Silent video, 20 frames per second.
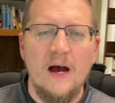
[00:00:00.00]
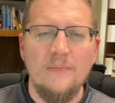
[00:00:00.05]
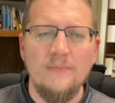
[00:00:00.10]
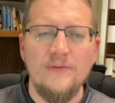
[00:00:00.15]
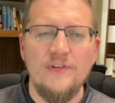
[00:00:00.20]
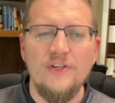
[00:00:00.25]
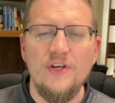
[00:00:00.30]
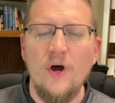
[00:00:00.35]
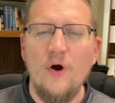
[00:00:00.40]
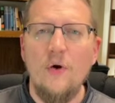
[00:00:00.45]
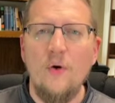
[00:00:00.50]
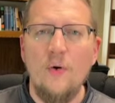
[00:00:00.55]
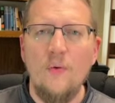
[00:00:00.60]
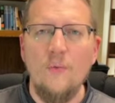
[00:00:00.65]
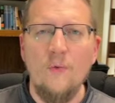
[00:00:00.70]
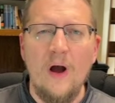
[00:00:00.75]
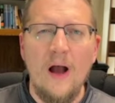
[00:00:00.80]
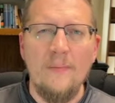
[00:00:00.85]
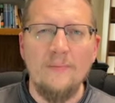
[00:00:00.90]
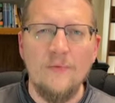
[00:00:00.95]

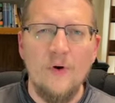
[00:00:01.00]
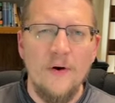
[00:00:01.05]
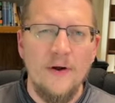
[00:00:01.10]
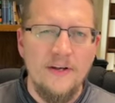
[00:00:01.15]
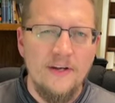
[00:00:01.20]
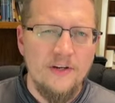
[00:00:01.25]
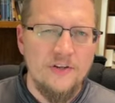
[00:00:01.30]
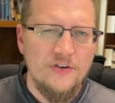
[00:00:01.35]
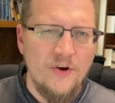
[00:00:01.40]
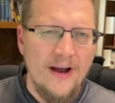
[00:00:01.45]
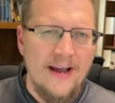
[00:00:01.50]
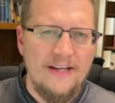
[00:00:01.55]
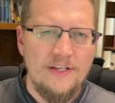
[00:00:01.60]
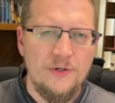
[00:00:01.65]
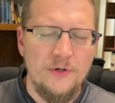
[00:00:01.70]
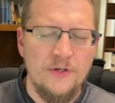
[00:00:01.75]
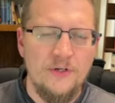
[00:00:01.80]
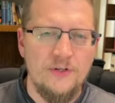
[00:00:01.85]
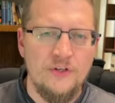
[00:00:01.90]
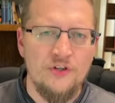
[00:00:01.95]
So I'm going to try
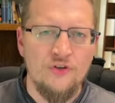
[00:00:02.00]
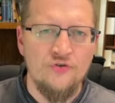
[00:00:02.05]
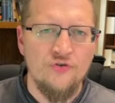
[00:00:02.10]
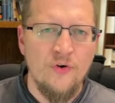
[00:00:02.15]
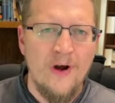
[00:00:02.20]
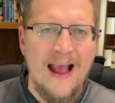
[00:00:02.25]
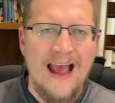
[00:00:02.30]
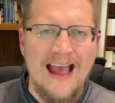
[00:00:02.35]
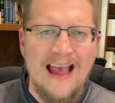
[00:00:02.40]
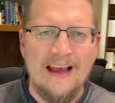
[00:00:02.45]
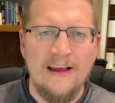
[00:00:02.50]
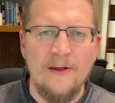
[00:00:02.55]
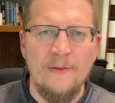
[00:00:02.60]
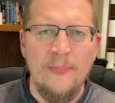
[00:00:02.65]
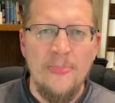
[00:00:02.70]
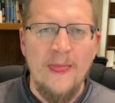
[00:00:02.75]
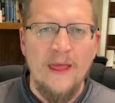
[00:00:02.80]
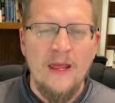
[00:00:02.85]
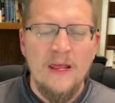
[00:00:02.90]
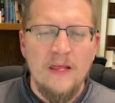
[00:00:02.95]
to track
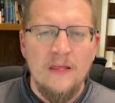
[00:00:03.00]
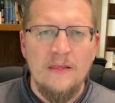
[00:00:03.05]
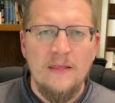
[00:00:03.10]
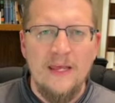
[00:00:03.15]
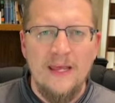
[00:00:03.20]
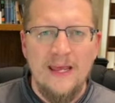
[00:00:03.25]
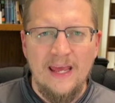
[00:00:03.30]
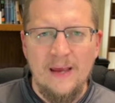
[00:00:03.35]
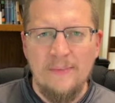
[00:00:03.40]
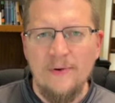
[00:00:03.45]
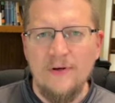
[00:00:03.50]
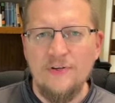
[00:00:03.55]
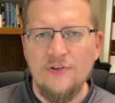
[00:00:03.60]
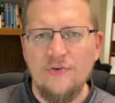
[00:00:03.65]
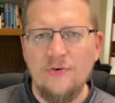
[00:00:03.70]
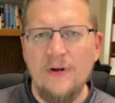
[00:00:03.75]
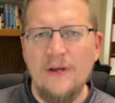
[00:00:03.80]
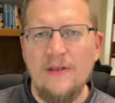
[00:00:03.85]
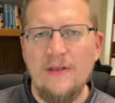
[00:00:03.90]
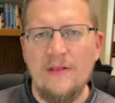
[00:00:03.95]
the
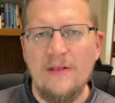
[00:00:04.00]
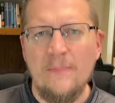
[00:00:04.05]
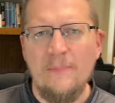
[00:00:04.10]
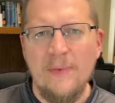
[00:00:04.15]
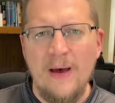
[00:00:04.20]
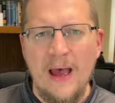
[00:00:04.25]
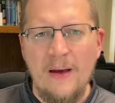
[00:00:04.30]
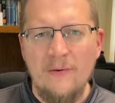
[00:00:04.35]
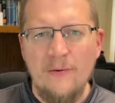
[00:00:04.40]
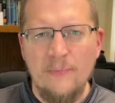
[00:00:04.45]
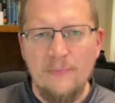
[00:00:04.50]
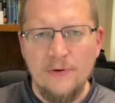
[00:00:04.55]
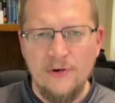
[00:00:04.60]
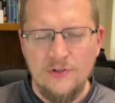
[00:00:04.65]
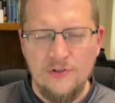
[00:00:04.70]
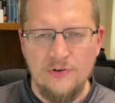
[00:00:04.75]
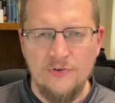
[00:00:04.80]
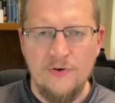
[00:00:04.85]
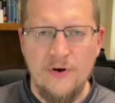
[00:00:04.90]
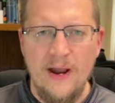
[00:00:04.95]
imagery that the Bible
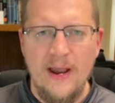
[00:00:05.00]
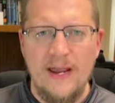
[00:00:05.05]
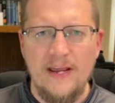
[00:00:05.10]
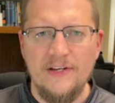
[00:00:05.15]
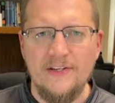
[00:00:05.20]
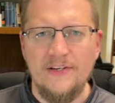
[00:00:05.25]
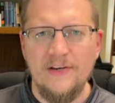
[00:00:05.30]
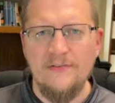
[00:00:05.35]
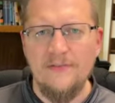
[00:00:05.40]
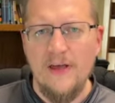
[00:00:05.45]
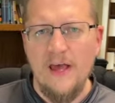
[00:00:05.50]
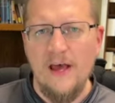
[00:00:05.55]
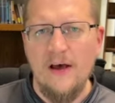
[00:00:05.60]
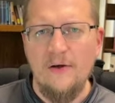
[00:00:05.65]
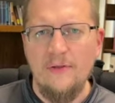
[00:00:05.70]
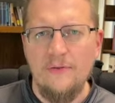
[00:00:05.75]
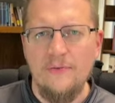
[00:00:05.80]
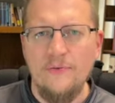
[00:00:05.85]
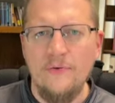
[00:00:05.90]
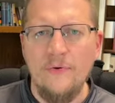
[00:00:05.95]
portrays of
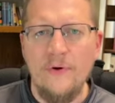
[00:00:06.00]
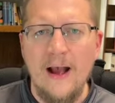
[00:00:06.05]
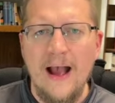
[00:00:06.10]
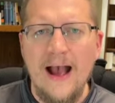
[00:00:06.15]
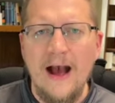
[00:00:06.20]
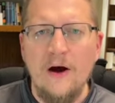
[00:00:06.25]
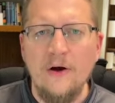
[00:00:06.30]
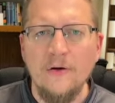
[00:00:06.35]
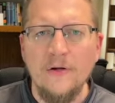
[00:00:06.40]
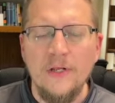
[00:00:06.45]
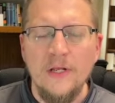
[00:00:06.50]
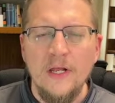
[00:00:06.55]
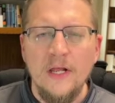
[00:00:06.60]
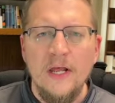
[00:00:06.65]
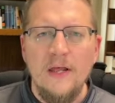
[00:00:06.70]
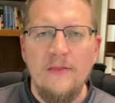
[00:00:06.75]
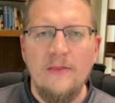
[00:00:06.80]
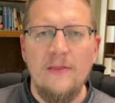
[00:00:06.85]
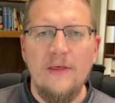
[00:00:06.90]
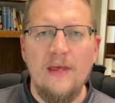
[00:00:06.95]
hell throughout
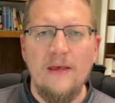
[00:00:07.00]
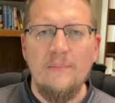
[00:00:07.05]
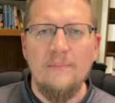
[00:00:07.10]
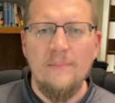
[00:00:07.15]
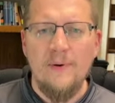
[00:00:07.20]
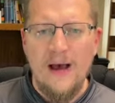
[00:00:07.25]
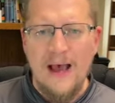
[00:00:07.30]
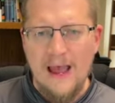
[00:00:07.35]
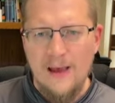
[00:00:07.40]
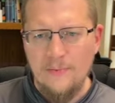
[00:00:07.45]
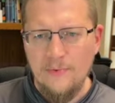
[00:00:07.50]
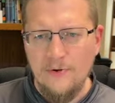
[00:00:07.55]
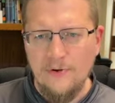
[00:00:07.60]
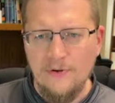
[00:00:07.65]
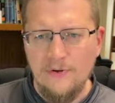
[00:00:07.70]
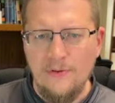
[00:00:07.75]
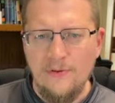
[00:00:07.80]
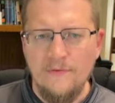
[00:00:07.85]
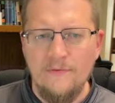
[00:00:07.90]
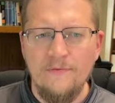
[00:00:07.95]
the
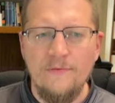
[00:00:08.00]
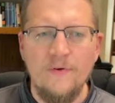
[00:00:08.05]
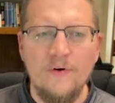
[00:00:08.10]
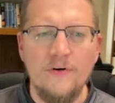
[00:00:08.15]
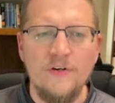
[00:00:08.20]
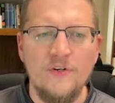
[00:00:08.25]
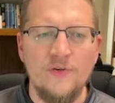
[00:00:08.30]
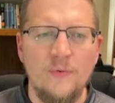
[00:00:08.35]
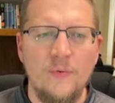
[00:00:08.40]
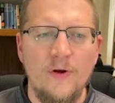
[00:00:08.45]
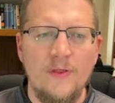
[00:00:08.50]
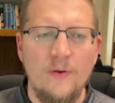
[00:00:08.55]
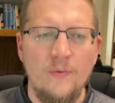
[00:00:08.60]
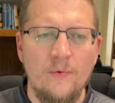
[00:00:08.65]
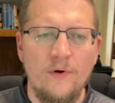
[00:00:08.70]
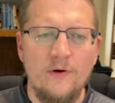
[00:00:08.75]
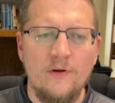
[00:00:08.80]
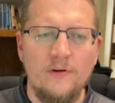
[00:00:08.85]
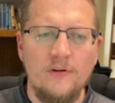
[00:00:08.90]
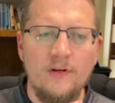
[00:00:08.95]
Bible. The first one that
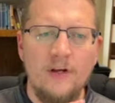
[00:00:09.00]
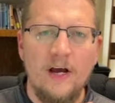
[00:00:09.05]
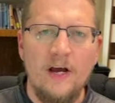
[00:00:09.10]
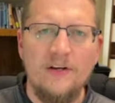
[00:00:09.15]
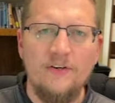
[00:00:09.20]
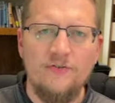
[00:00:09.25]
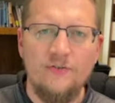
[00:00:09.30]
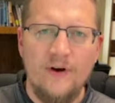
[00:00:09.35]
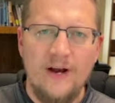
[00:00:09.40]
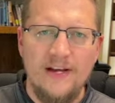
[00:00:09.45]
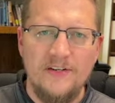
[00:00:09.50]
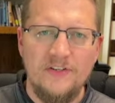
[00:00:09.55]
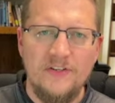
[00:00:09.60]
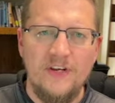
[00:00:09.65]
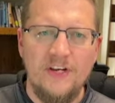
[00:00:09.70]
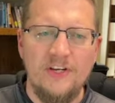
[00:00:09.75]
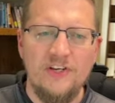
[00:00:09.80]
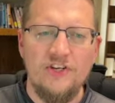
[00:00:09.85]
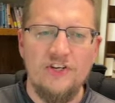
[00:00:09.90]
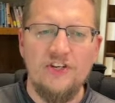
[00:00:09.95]
we'll address
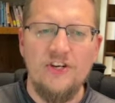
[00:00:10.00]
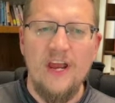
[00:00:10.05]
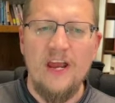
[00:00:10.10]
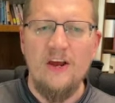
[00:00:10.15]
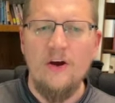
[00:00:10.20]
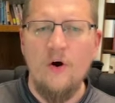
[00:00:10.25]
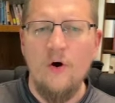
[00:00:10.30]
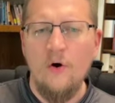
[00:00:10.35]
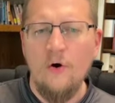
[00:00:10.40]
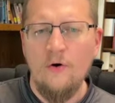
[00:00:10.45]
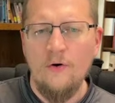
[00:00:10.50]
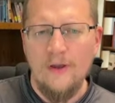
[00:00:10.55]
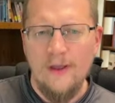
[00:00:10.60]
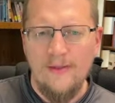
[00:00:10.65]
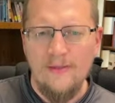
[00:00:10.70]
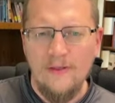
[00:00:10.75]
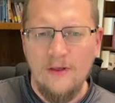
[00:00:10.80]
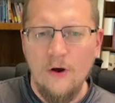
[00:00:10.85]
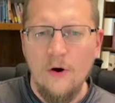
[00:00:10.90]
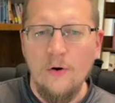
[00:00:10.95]
is Sheol
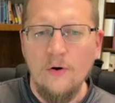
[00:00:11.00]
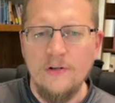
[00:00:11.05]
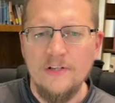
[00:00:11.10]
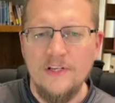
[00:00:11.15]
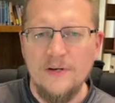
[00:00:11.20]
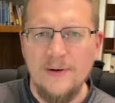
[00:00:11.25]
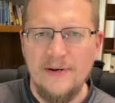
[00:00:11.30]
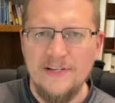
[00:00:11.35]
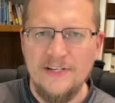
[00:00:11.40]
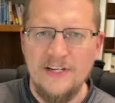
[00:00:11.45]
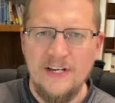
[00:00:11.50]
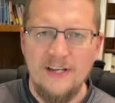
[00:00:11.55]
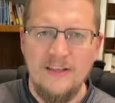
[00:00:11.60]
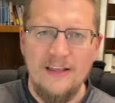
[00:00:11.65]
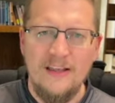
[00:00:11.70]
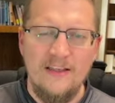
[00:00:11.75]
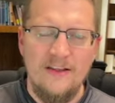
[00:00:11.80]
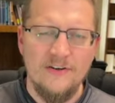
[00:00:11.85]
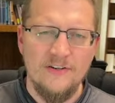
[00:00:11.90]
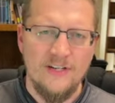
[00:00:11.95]
in the Old Testament,
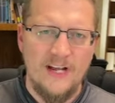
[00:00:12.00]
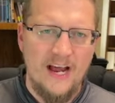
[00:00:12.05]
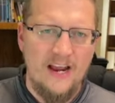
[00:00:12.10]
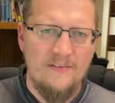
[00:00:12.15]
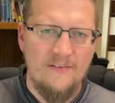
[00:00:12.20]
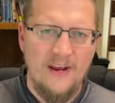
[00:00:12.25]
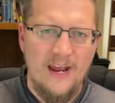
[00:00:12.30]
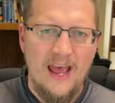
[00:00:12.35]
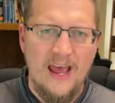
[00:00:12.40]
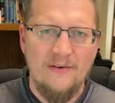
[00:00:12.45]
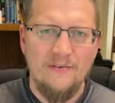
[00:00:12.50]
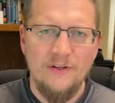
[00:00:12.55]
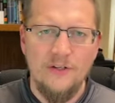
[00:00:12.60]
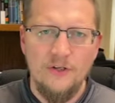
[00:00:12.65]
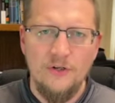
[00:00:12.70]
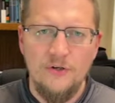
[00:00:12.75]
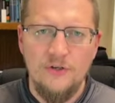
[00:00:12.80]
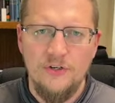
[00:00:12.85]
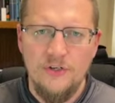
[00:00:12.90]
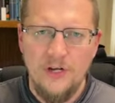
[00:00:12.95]
and then there's kind of an
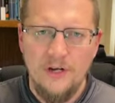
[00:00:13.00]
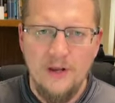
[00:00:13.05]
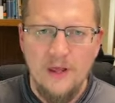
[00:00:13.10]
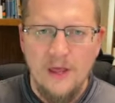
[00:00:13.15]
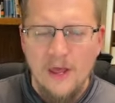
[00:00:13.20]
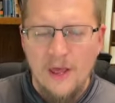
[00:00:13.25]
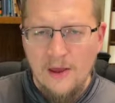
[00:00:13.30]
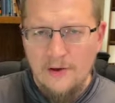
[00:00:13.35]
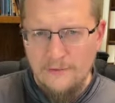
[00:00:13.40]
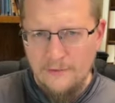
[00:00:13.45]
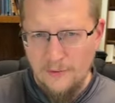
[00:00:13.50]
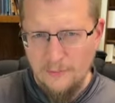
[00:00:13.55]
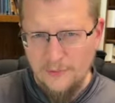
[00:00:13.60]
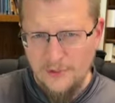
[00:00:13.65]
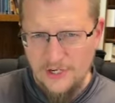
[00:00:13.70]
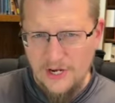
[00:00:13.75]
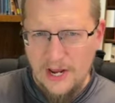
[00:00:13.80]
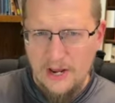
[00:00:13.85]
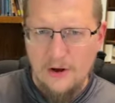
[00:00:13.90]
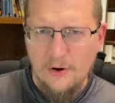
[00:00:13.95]
evolution from
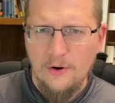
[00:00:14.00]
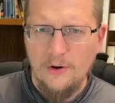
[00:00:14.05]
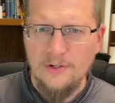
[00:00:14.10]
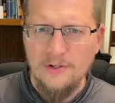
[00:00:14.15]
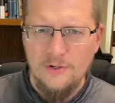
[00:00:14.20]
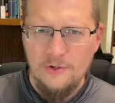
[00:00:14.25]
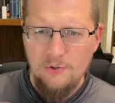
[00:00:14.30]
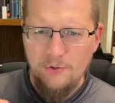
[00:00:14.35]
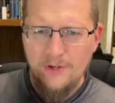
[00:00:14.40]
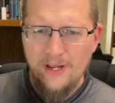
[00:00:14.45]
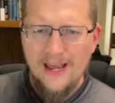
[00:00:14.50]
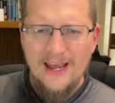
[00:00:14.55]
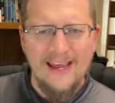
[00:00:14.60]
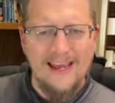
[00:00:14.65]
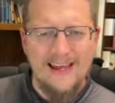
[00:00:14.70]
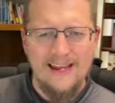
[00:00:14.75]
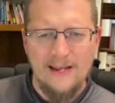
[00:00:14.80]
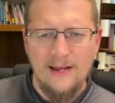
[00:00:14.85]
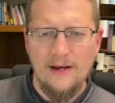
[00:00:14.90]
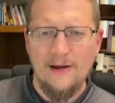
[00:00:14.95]
Sheol to
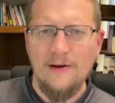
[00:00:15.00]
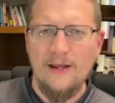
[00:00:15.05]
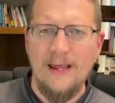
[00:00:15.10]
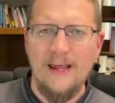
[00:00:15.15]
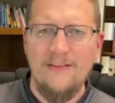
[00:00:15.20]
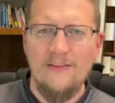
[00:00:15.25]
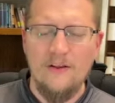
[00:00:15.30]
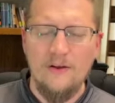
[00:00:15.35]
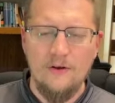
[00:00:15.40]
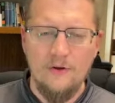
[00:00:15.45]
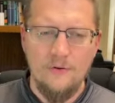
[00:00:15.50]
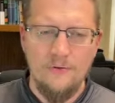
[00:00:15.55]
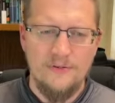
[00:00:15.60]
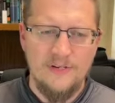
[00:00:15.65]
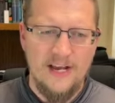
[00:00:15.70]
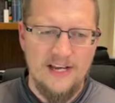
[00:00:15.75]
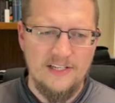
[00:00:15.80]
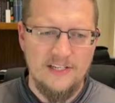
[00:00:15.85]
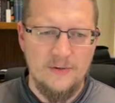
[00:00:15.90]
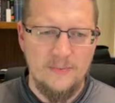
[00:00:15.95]
Gehenna in the New
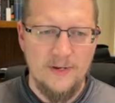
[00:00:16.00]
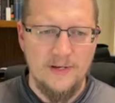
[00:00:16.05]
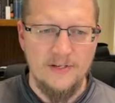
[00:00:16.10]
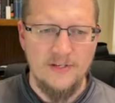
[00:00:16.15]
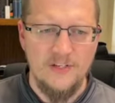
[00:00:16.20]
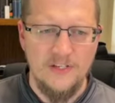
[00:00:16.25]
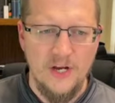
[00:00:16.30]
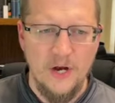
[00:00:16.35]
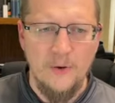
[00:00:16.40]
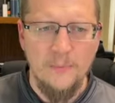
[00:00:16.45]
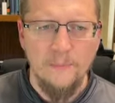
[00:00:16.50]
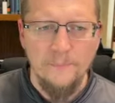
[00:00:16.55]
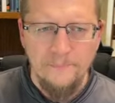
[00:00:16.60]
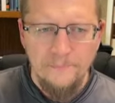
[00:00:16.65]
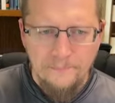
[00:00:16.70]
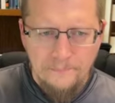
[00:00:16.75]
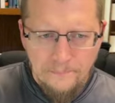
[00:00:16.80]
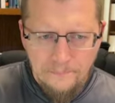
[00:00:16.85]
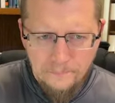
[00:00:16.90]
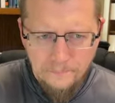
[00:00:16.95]
Testament. So
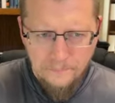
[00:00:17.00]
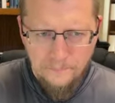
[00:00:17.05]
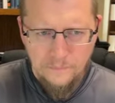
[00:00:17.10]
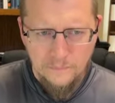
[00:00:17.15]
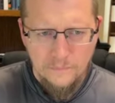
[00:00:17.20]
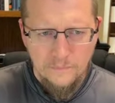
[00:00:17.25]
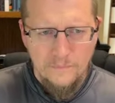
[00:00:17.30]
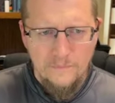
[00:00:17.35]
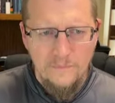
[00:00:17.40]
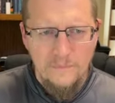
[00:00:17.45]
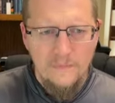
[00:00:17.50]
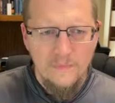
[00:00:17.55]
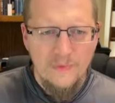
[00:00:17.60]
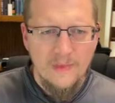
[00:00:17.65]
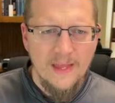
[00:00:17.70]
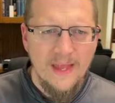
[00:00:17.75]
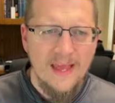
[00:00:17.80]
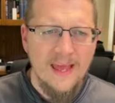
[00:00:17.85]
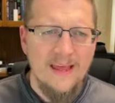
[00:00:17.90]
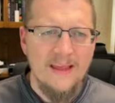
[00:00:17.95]

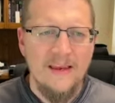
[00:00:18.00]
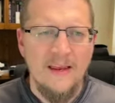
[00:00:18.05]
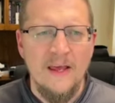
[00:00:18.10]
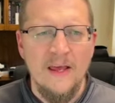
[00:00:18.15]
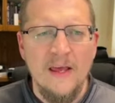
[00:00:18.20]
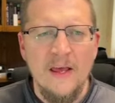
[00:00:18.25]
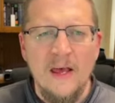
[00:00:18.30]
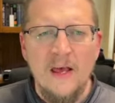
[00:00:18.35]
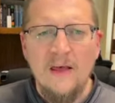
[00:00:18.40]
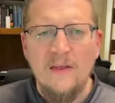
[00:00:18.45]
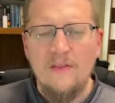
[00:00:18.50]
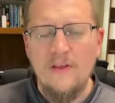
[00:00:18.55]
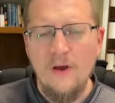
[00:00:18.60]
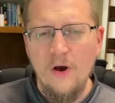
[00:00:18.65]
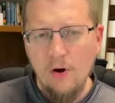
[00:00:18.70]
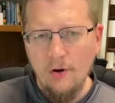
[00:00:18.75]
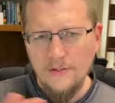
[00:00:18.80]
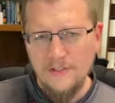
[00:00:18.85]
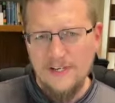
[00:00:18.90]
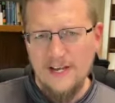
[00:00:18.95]
in the Old